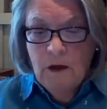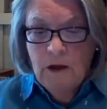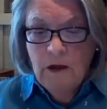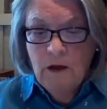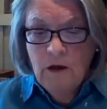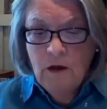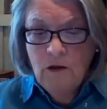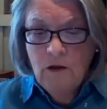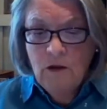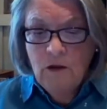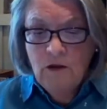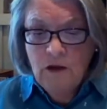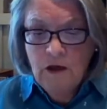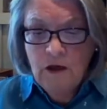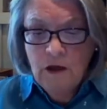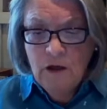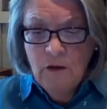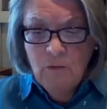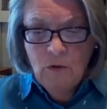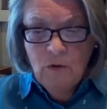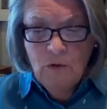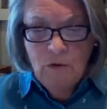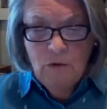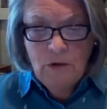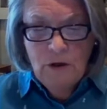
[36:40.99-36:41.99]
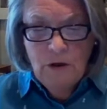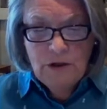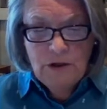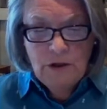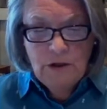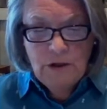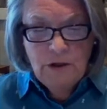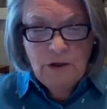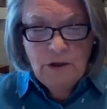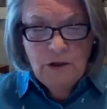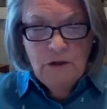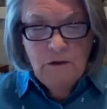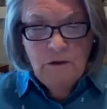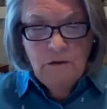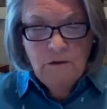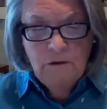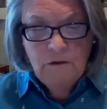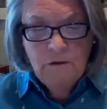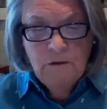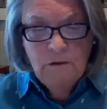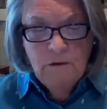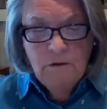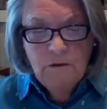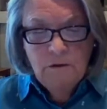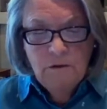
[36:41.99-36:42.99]
An unthinkable question
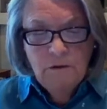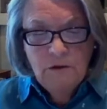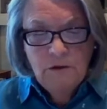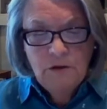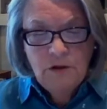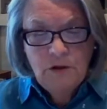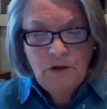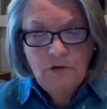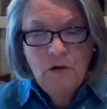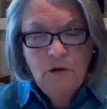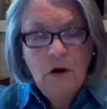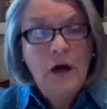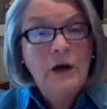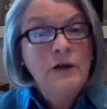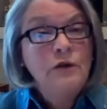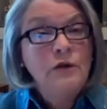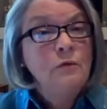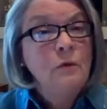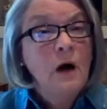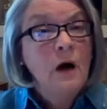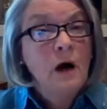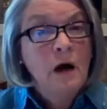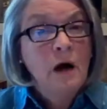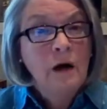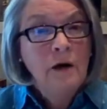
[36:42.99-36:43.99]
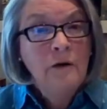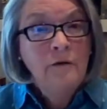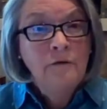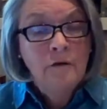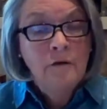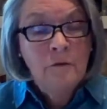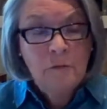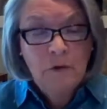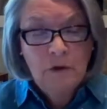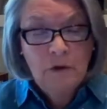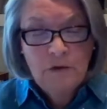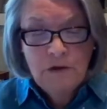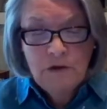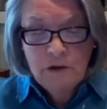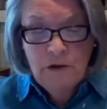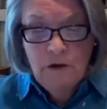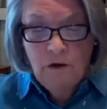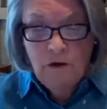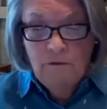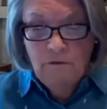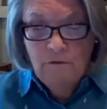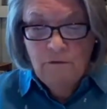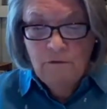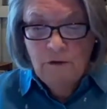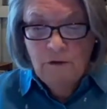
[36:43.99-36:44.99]
she tried to hide from
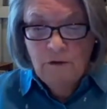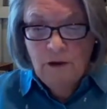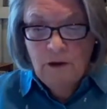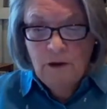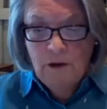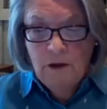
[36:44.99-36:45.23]
herself